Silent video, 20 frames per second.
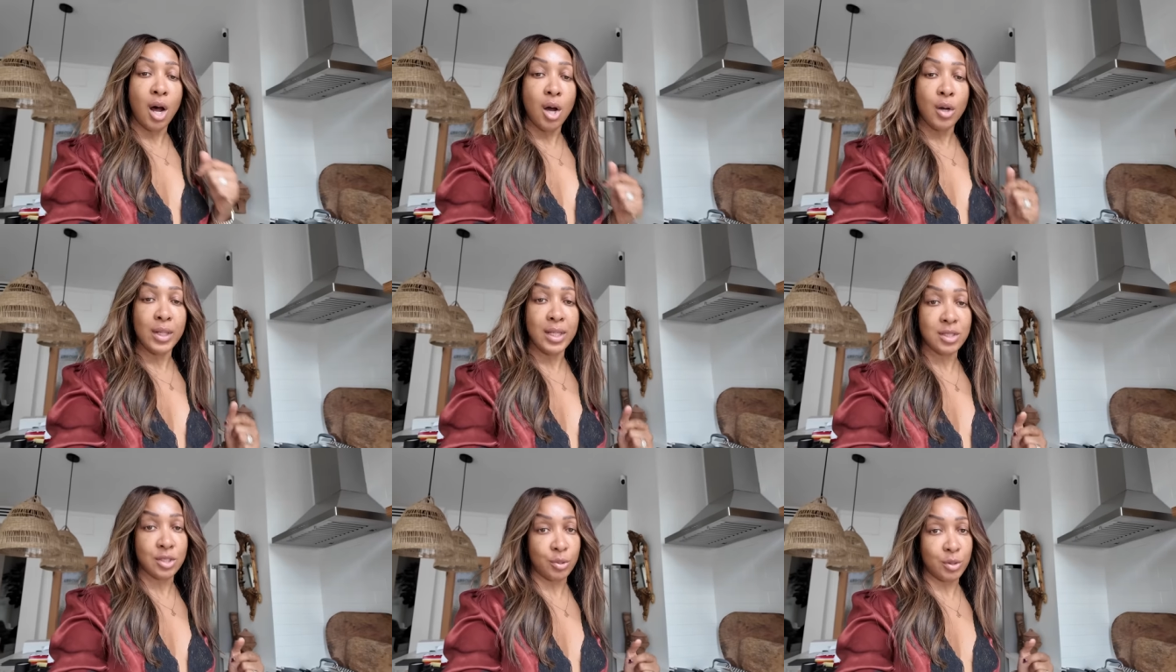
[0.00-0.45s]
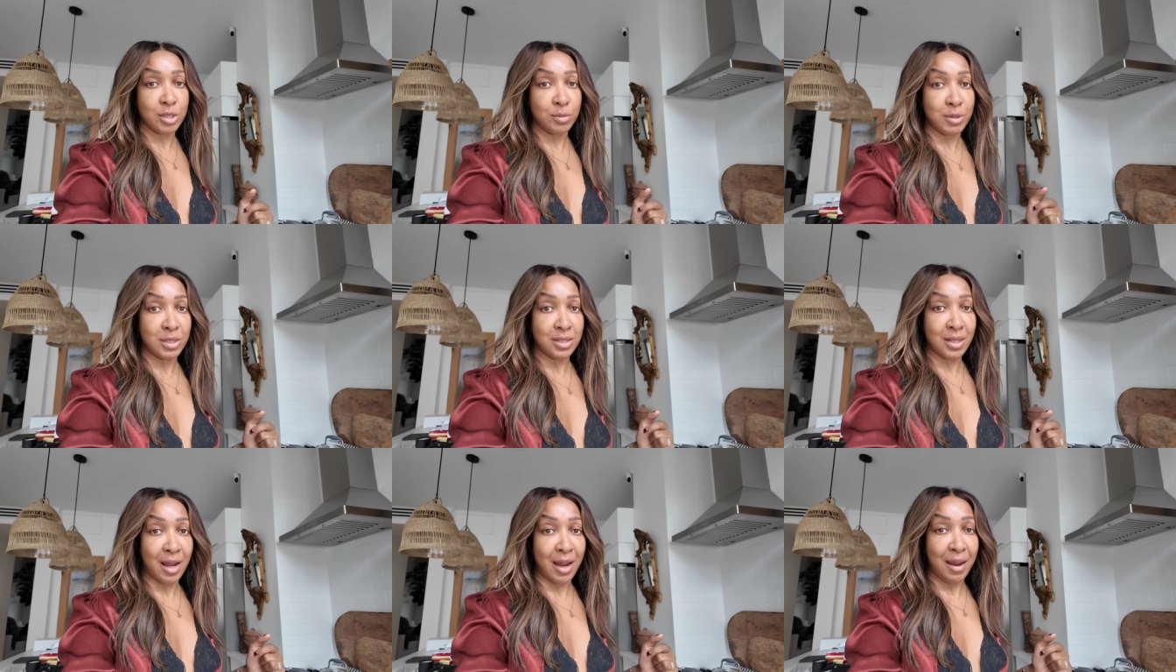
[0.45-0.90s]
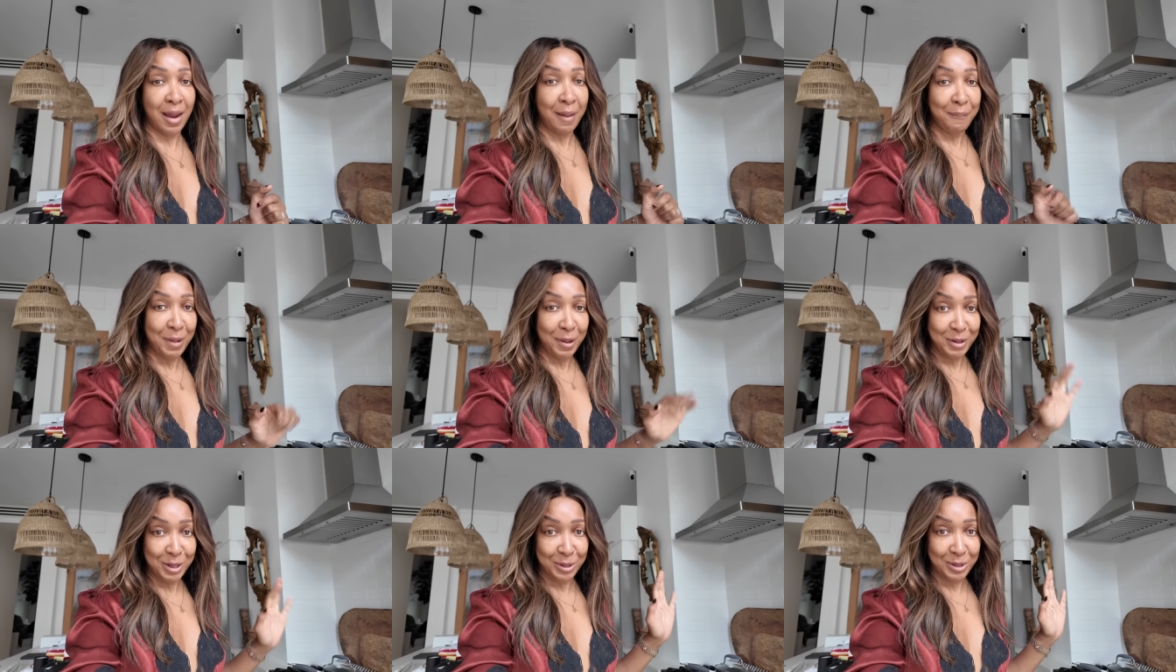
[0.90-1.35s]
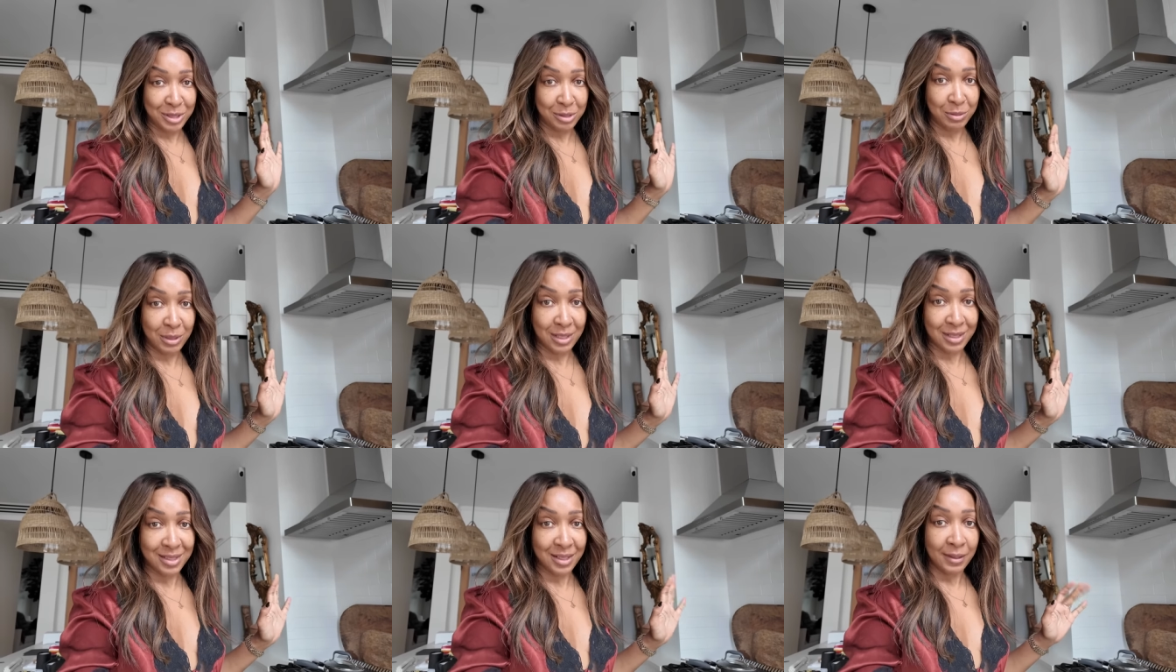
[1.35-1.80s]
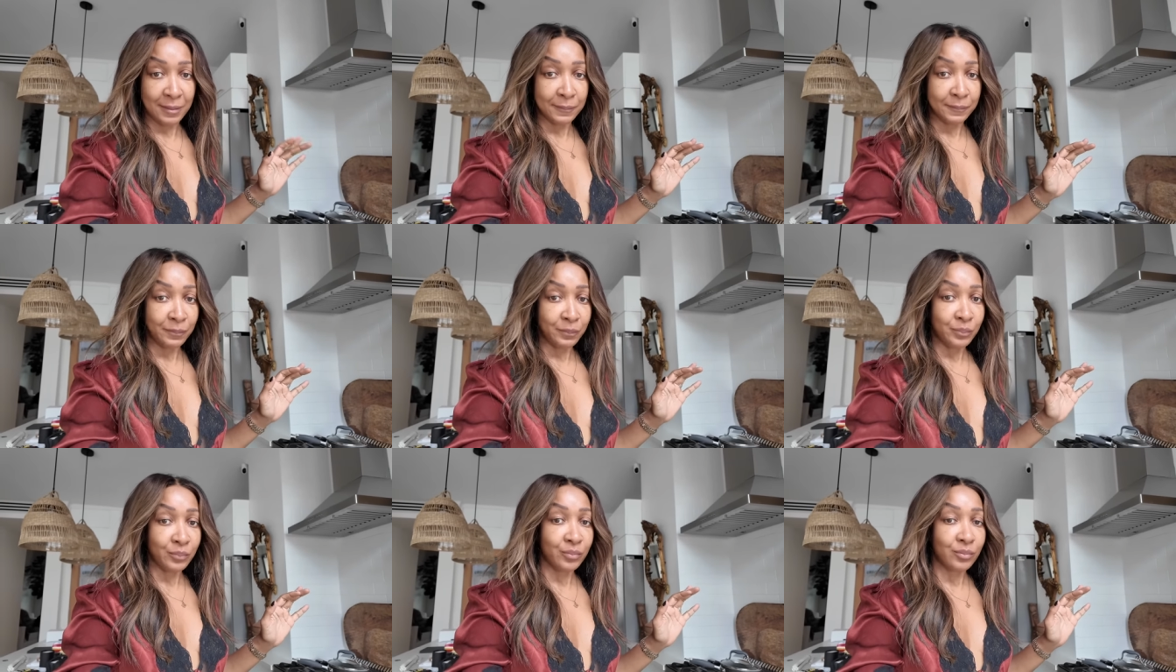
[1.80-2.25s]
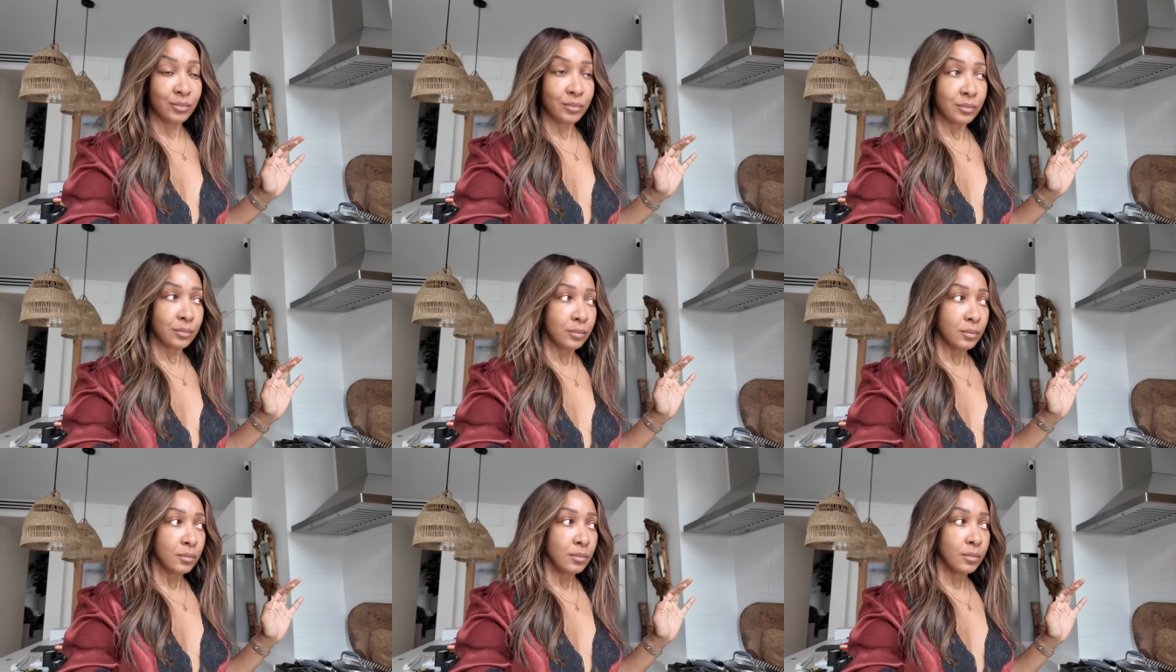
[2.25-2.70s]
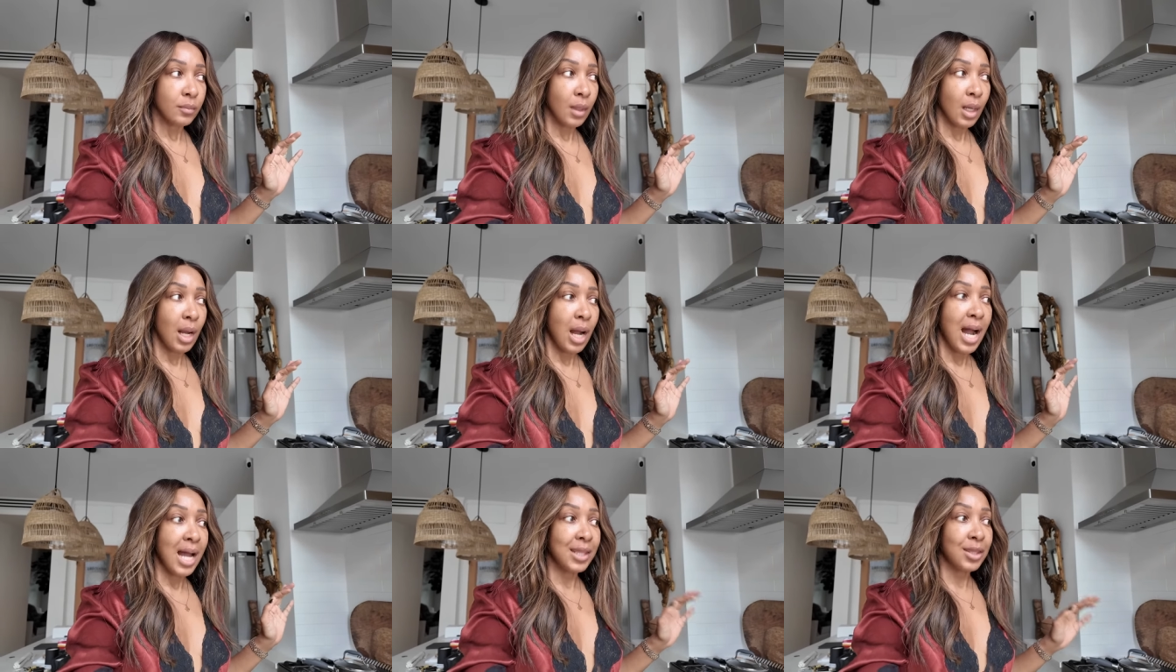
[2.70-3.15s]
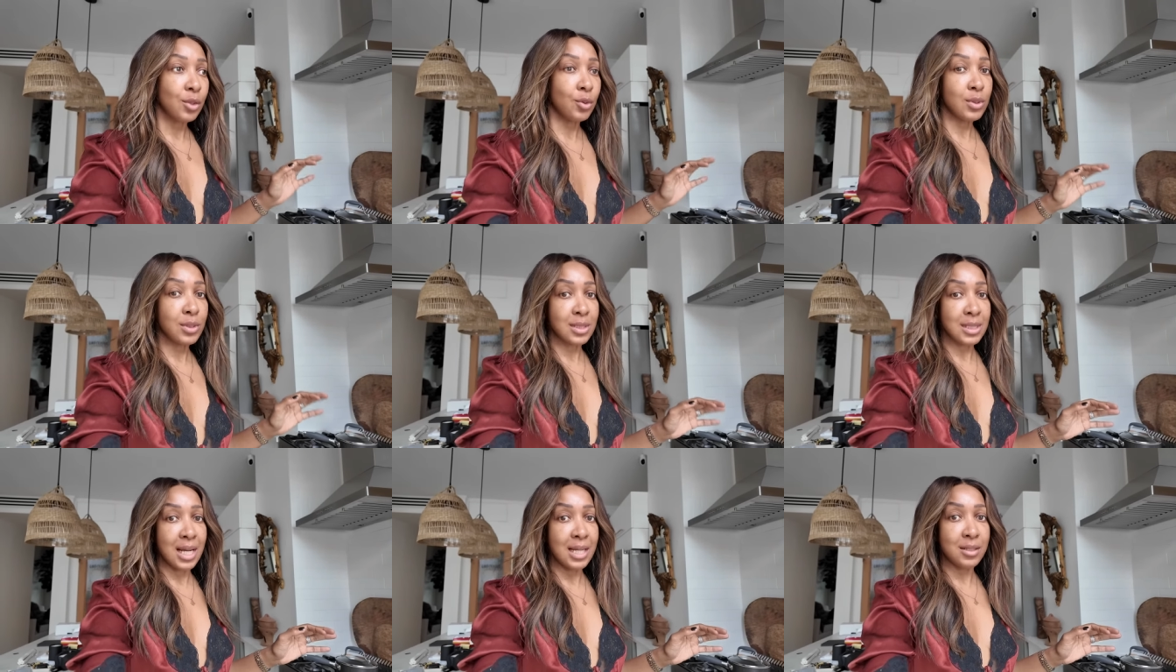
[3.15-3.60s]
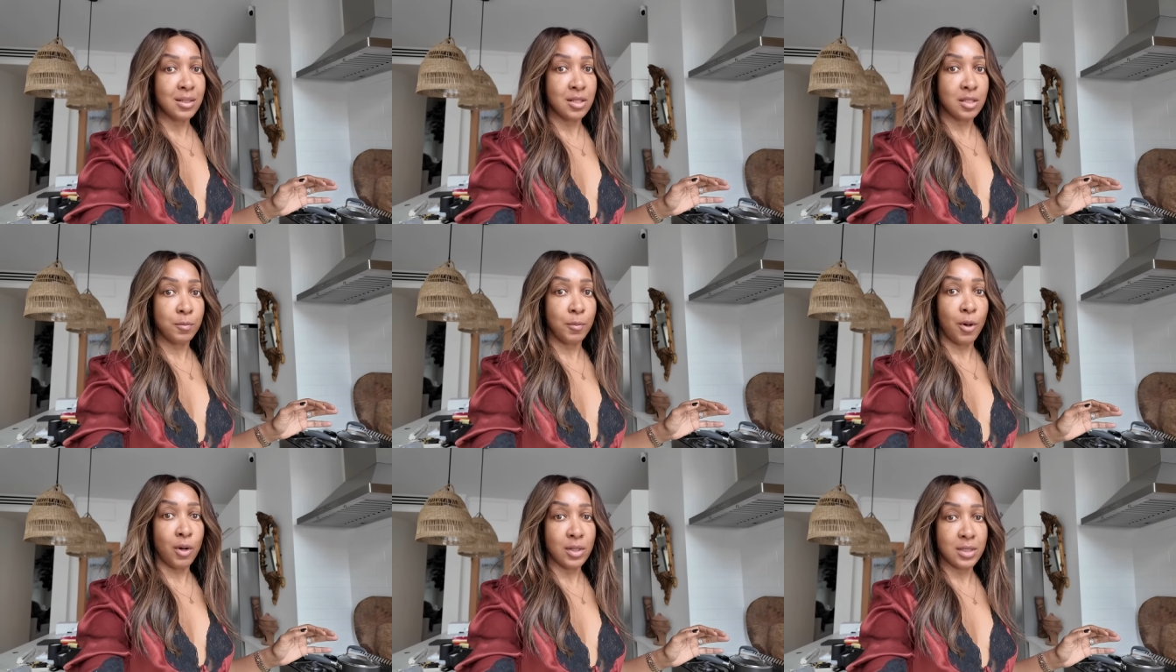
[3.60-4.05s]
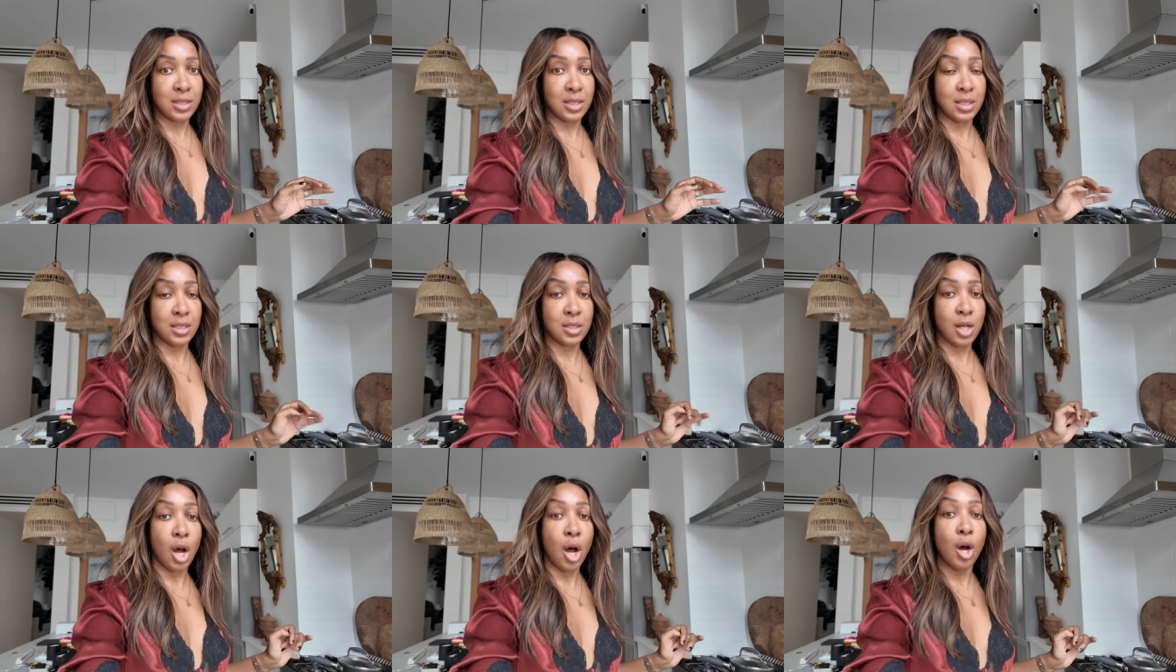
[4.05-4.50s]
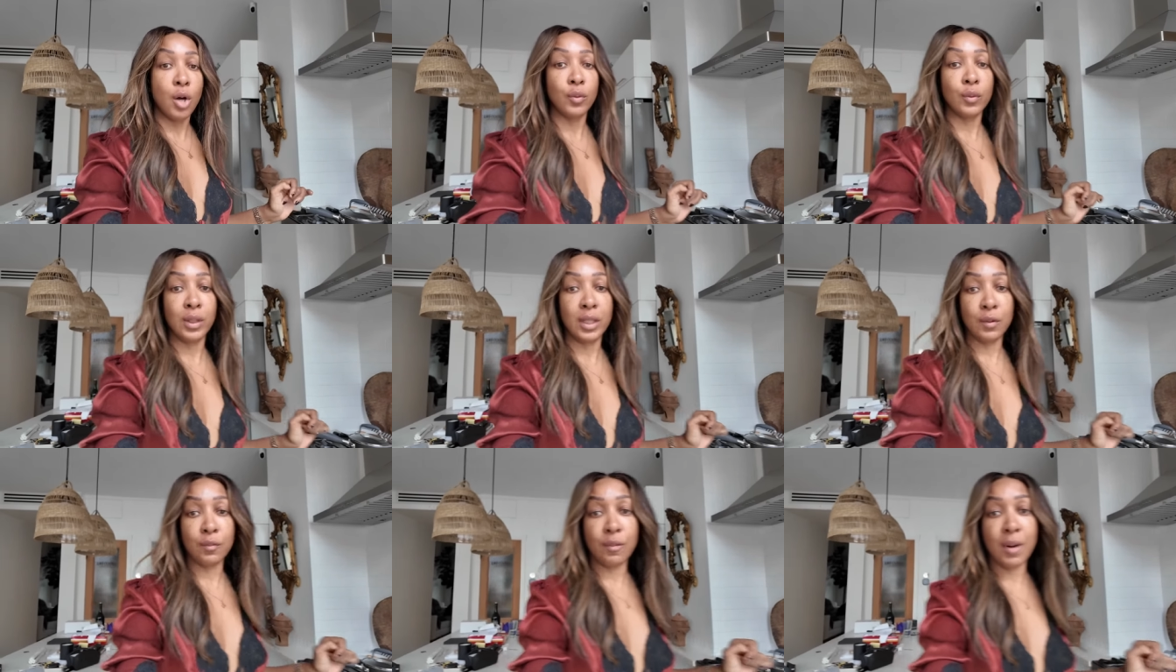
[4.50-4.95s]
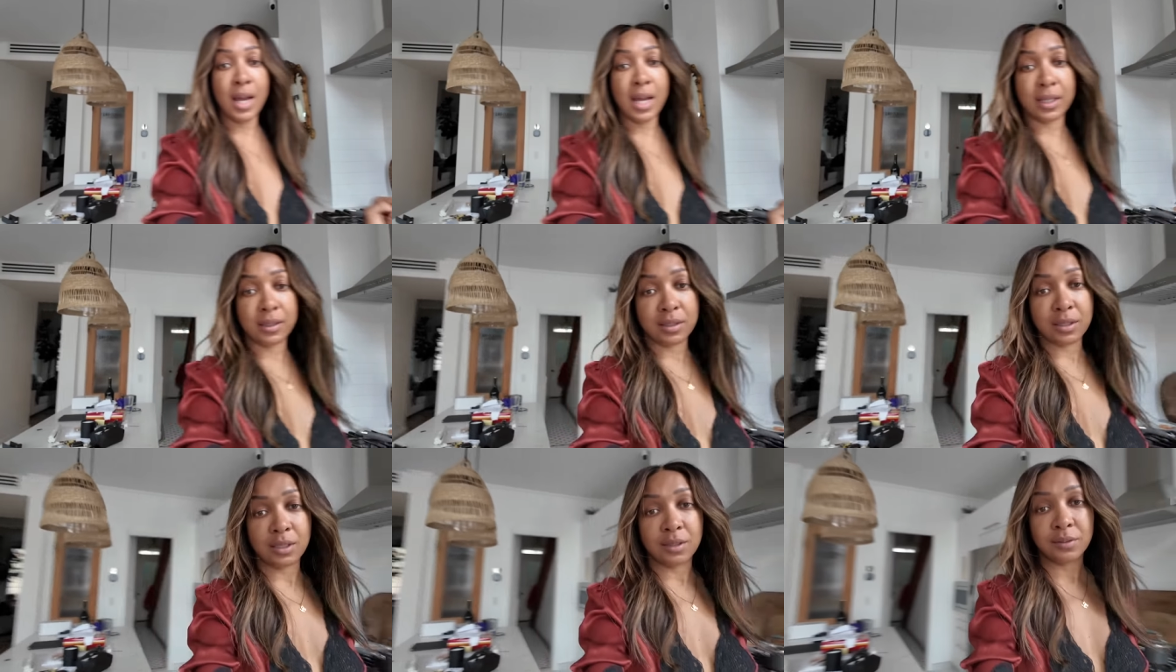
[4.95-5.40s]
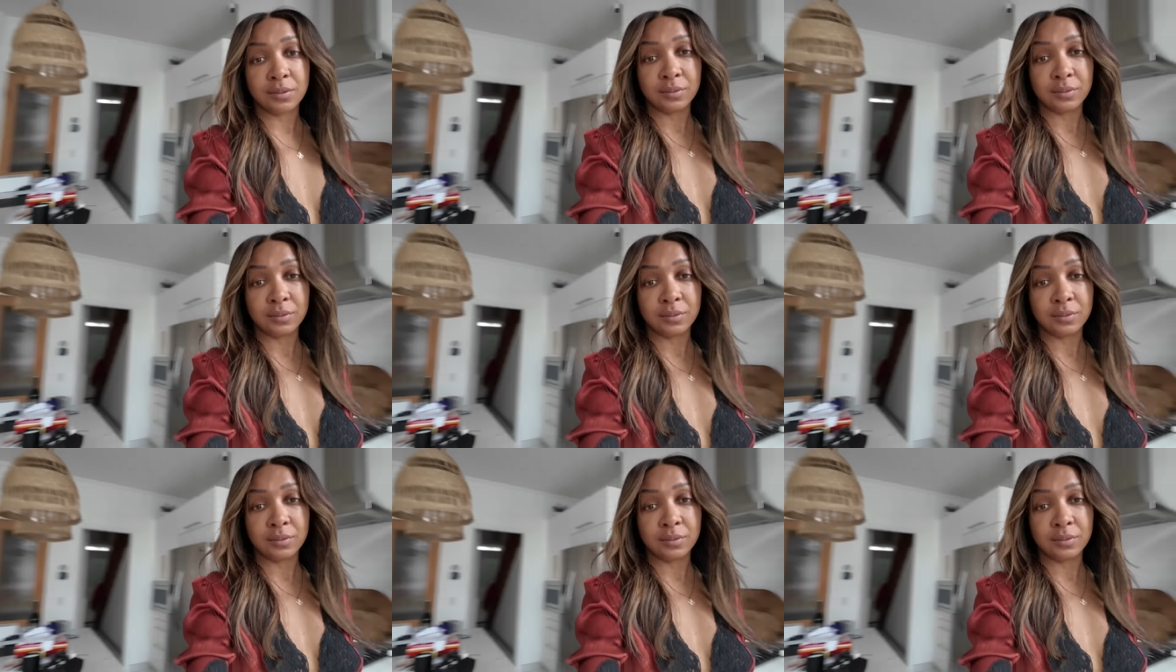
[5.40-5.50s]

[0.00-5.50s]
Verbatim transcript: oh, it's Christmas Day. Merry Christmas. I thought Santa's boxes are only red.